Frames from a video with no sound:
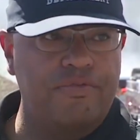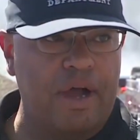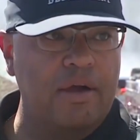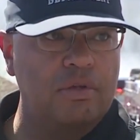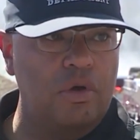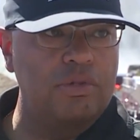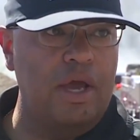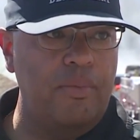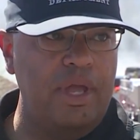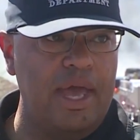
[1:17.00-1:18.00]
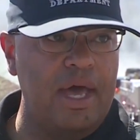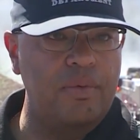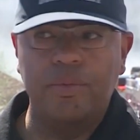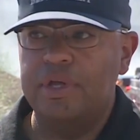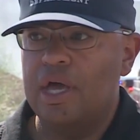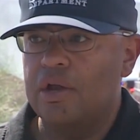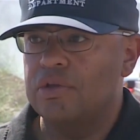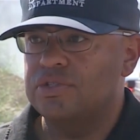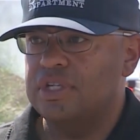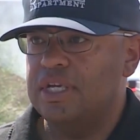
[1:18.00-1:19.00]
the fire load that we had when we got
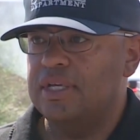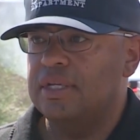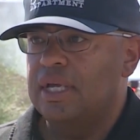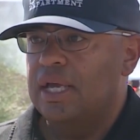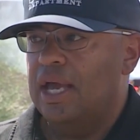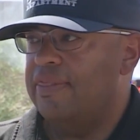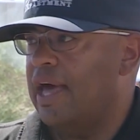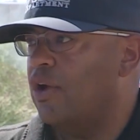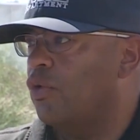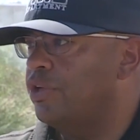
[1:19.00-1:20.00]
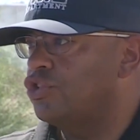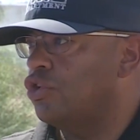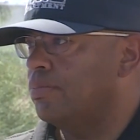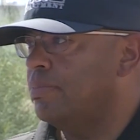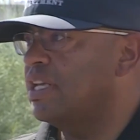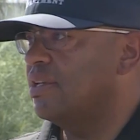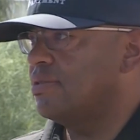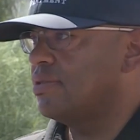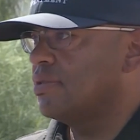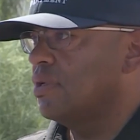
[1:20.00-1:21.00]
on scene, and that only took
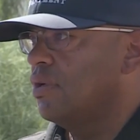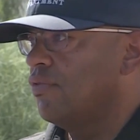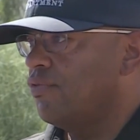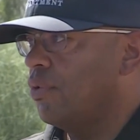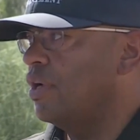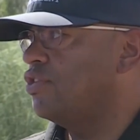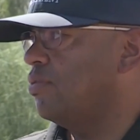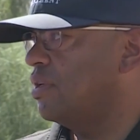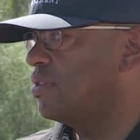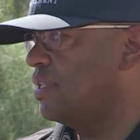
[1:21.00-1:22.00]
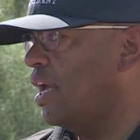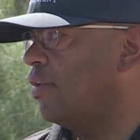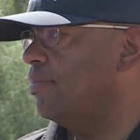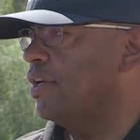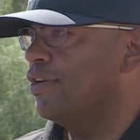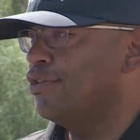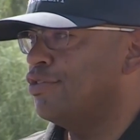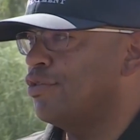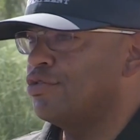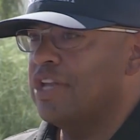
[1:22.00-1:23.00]
minutes for it to extend
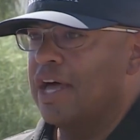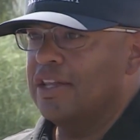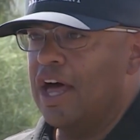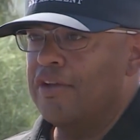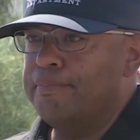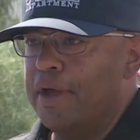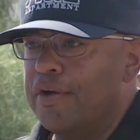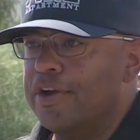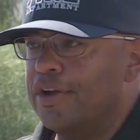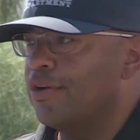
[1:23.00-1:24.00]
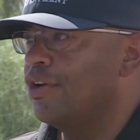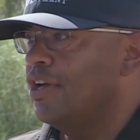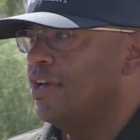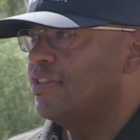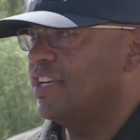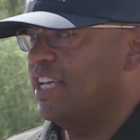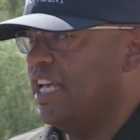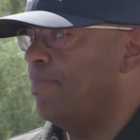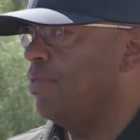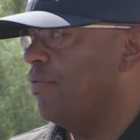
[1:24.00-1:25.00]
because there's not a lot of barrier to keep